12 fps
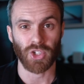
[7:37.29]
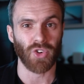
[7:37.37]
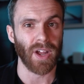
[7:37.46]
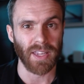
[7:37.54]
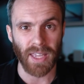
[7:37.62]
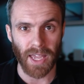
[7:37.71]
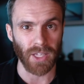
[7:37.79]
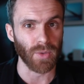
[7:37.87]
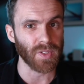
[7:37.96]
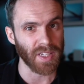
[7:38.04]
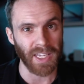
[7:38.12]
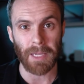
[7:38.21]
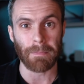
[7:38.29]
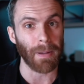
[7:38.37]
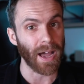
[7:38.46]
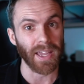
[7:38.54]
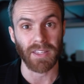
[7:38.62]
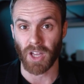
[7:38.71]
to try and get you to keep
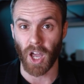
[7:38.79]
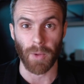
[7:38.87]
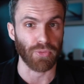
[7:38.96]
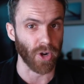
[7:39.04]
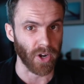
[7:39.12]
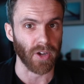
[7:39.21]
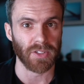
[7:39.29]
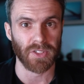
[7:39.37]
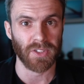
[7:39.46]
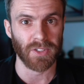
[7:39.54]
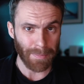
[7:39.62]
buying their products.